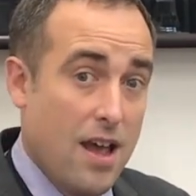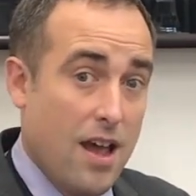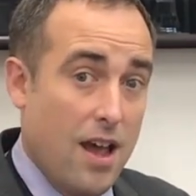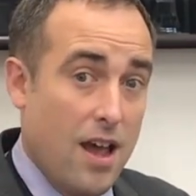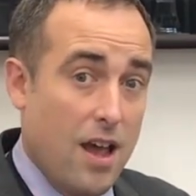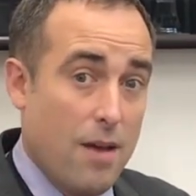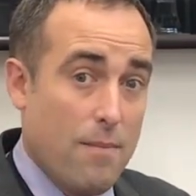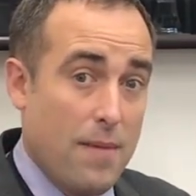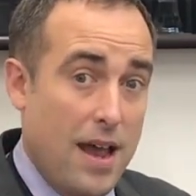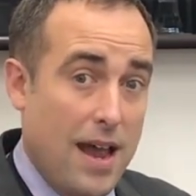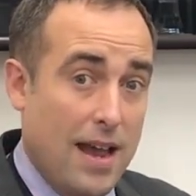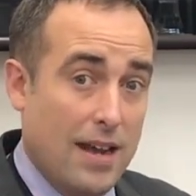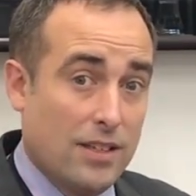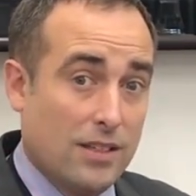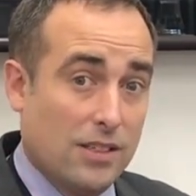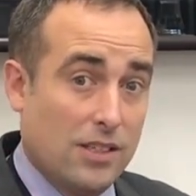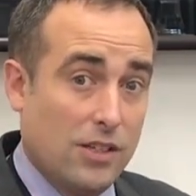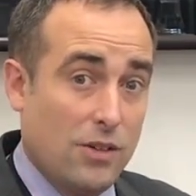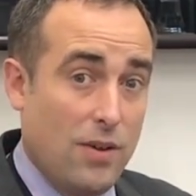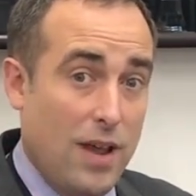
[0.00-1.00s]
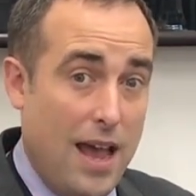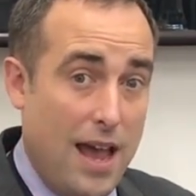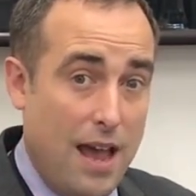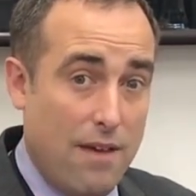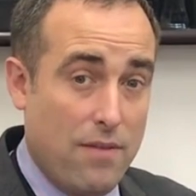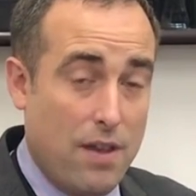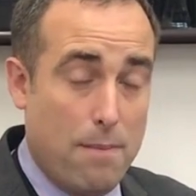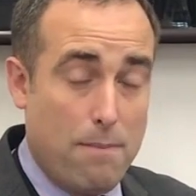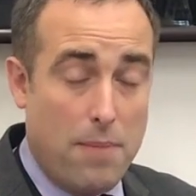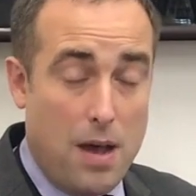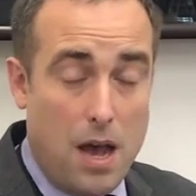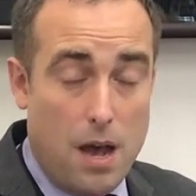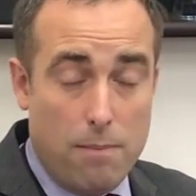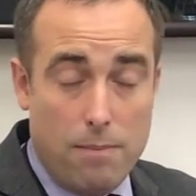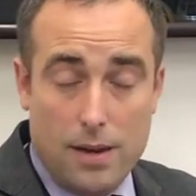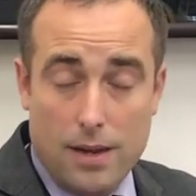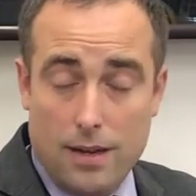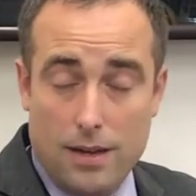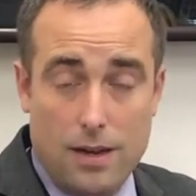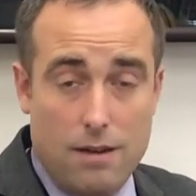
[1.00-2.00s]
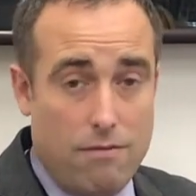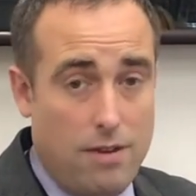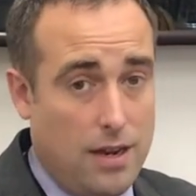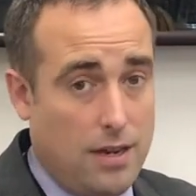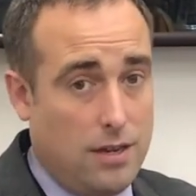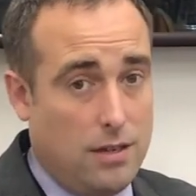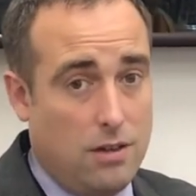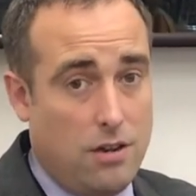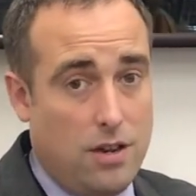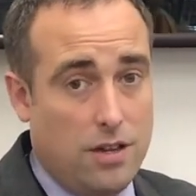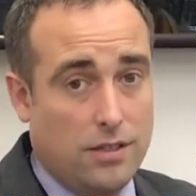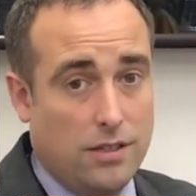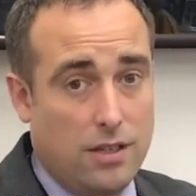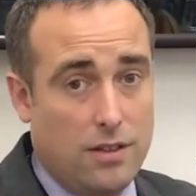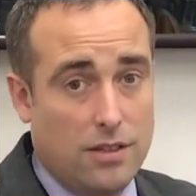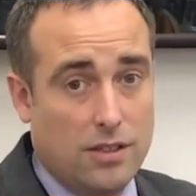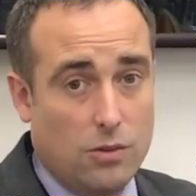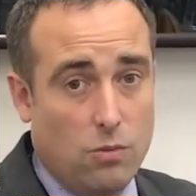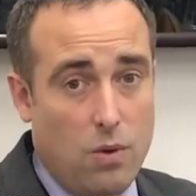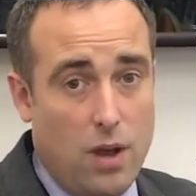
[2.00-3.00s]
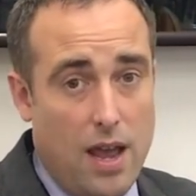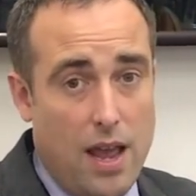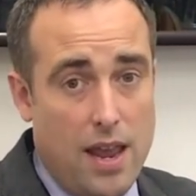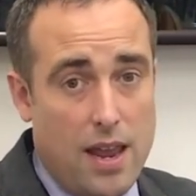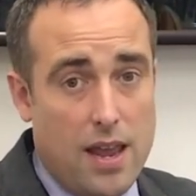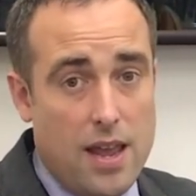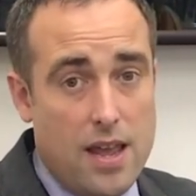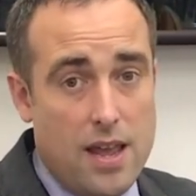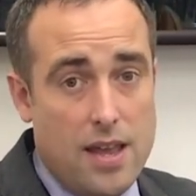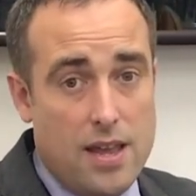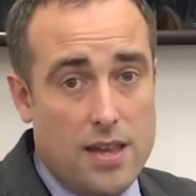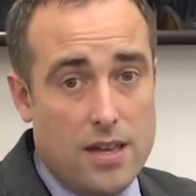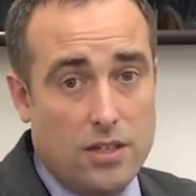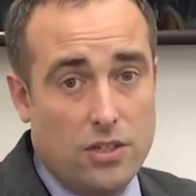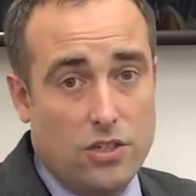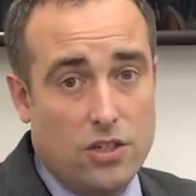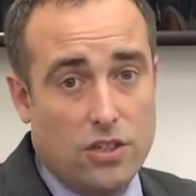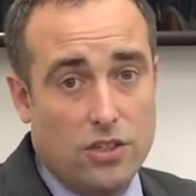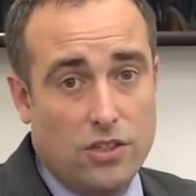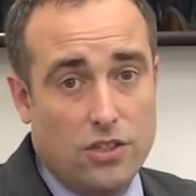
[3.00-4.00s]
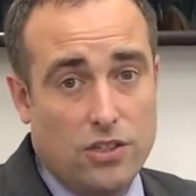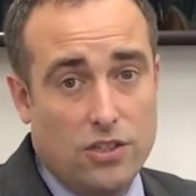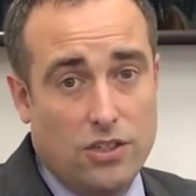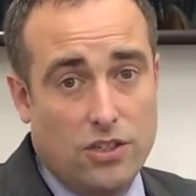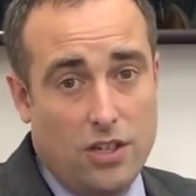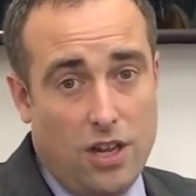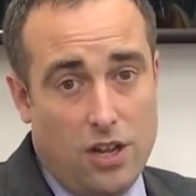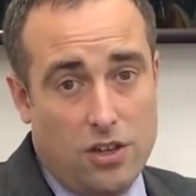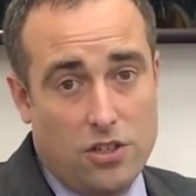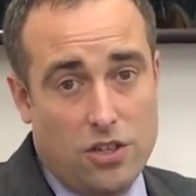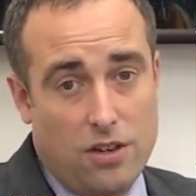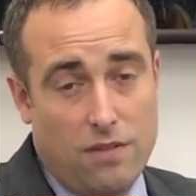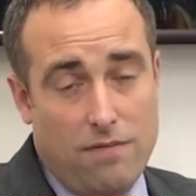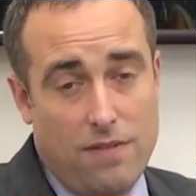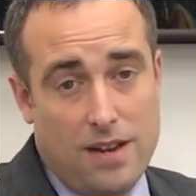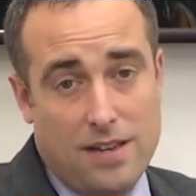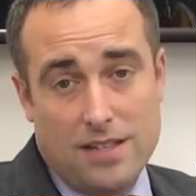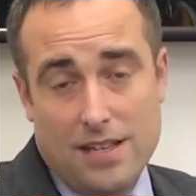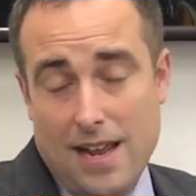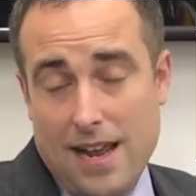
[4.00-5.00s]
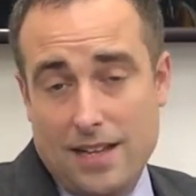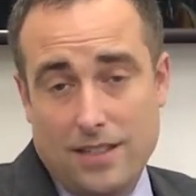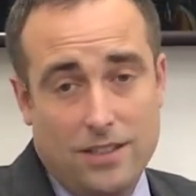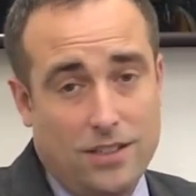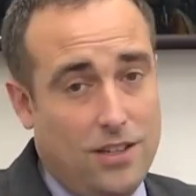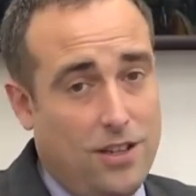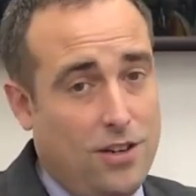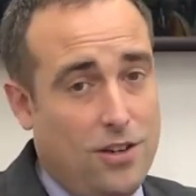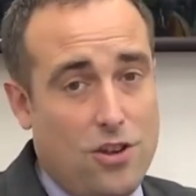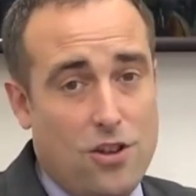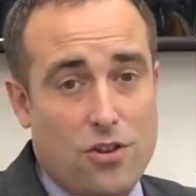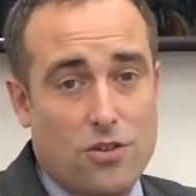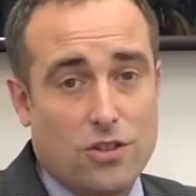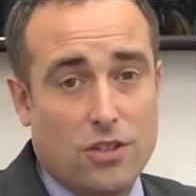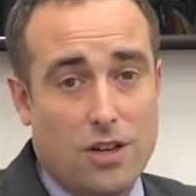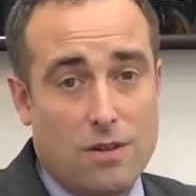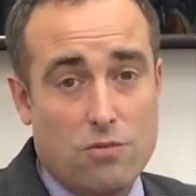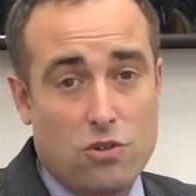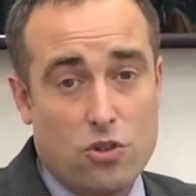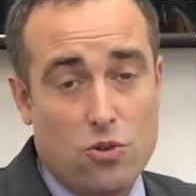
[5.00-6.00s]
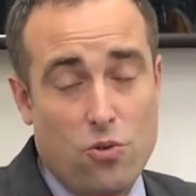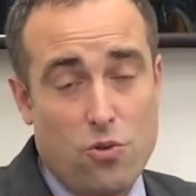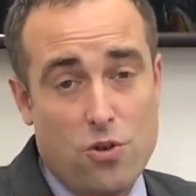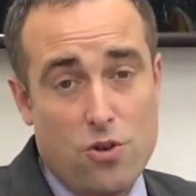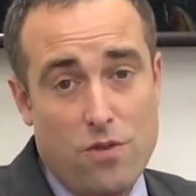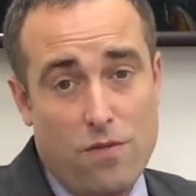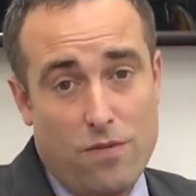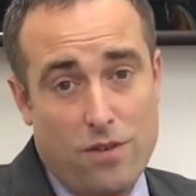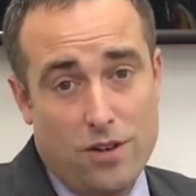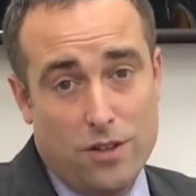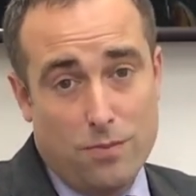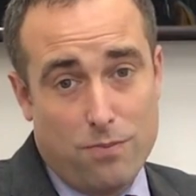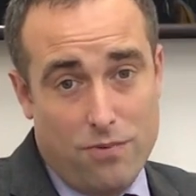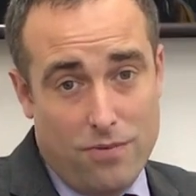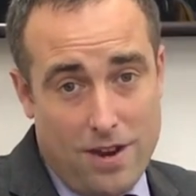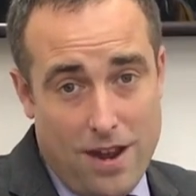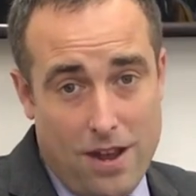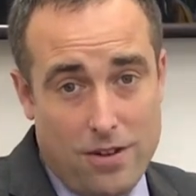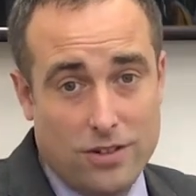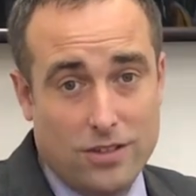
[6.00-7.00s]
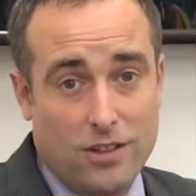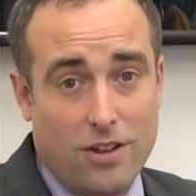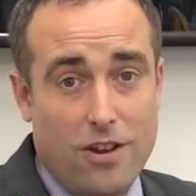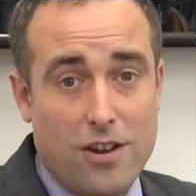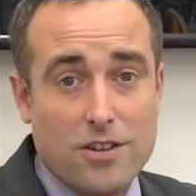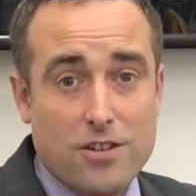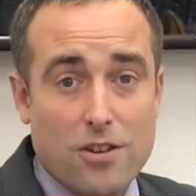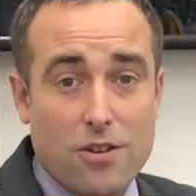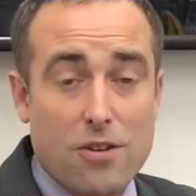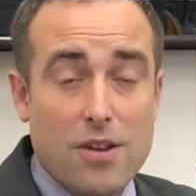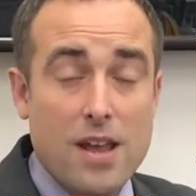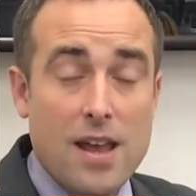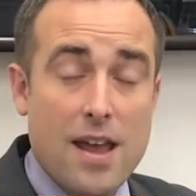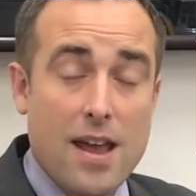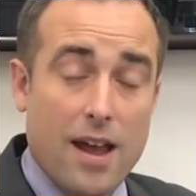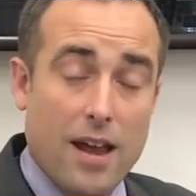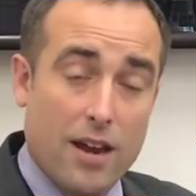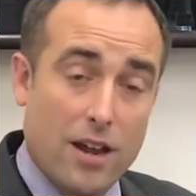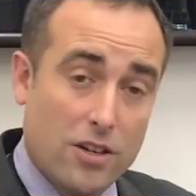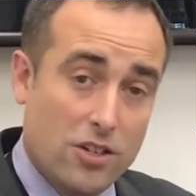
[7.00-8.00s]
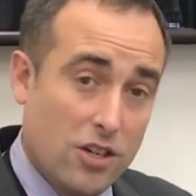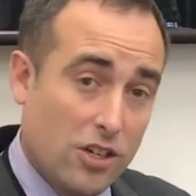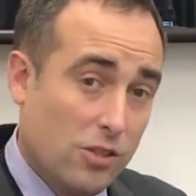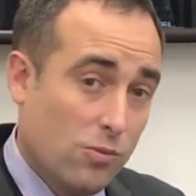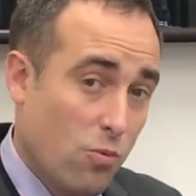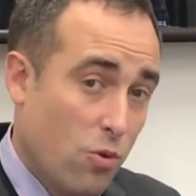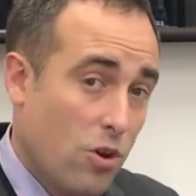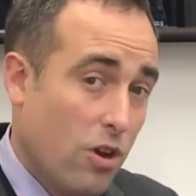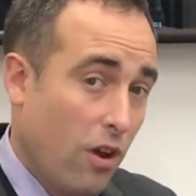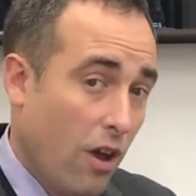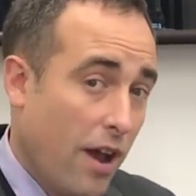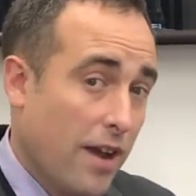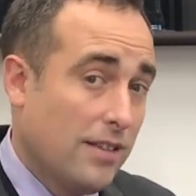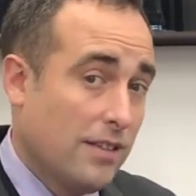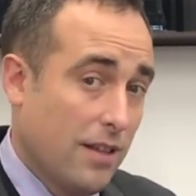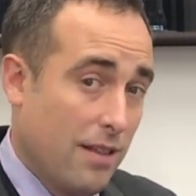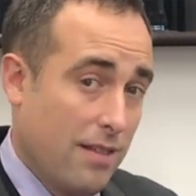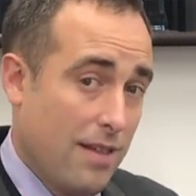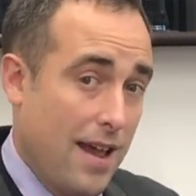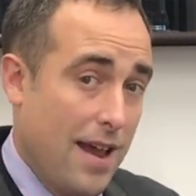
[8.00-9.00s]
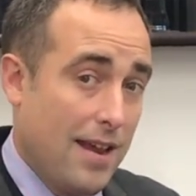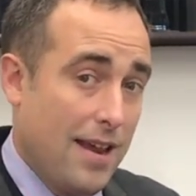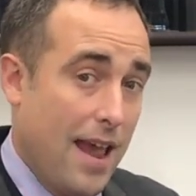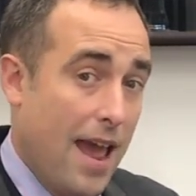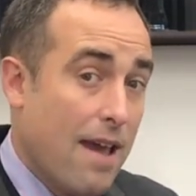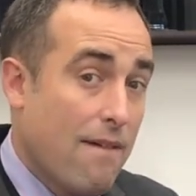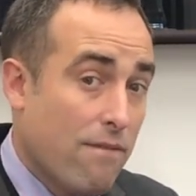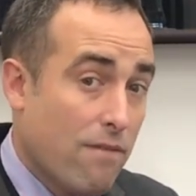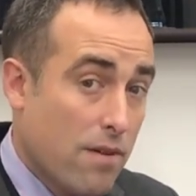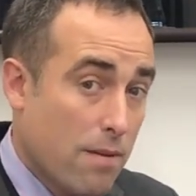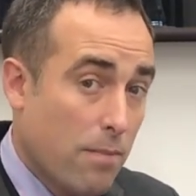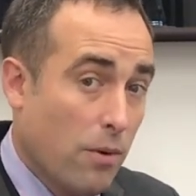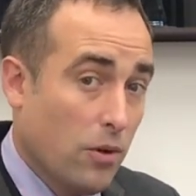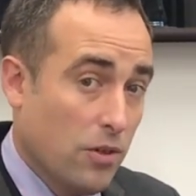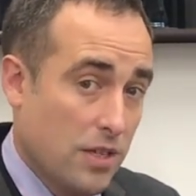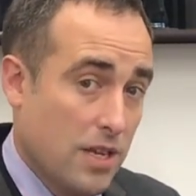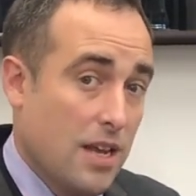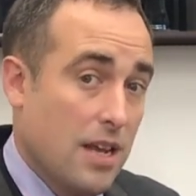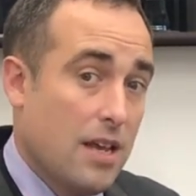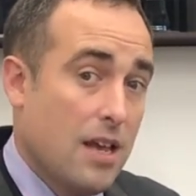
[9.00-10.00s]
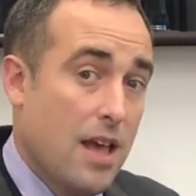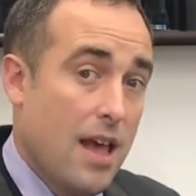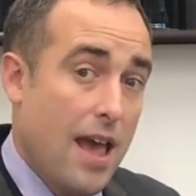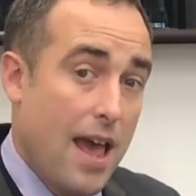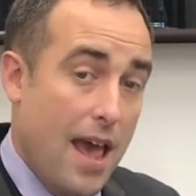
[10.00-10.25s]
and to have it publicly recognised in this way is just such fantastic news, and I'm sure you feel as proud as I do. And I just would like to thank everybody